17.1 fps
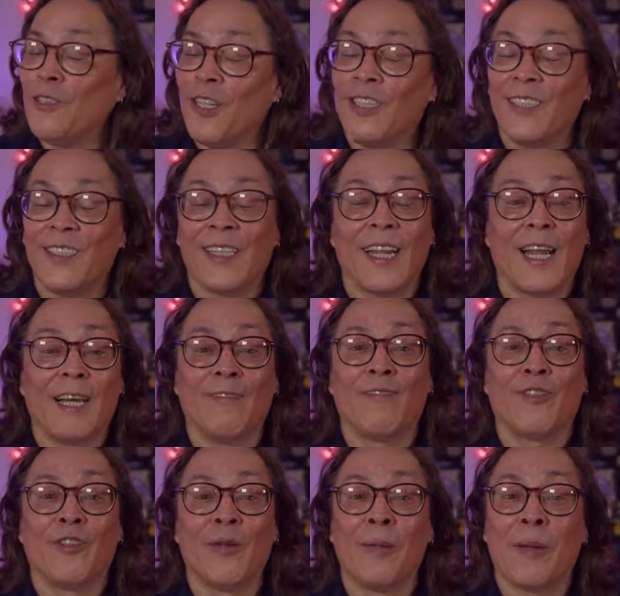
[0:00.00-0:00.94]
this live
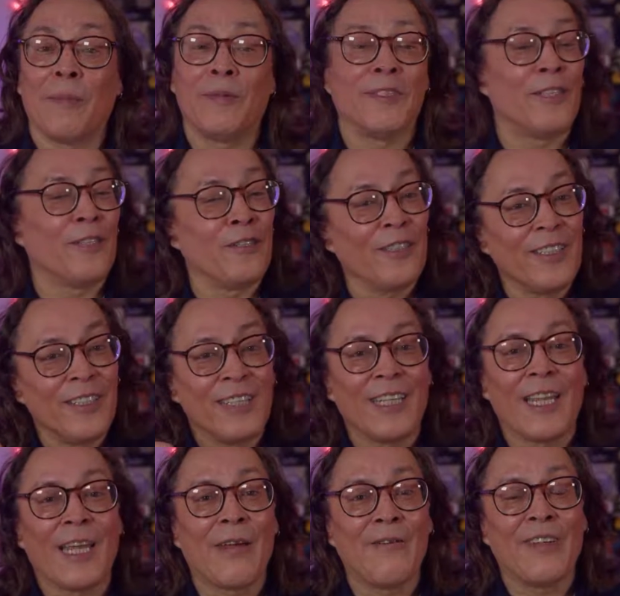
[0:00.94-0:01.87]
stream episode,
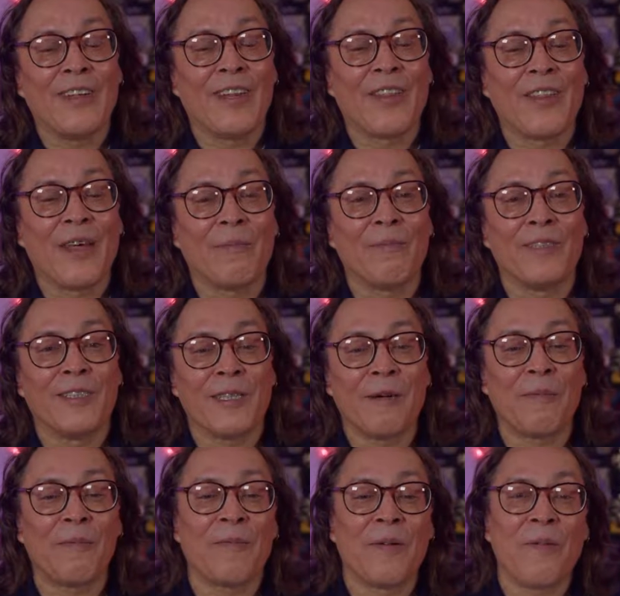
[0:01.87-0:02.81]
give it a thumbs
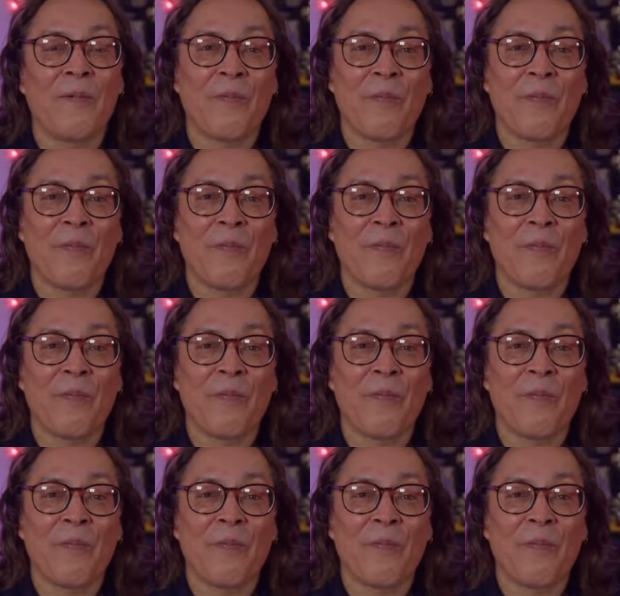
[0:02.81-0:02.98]
up.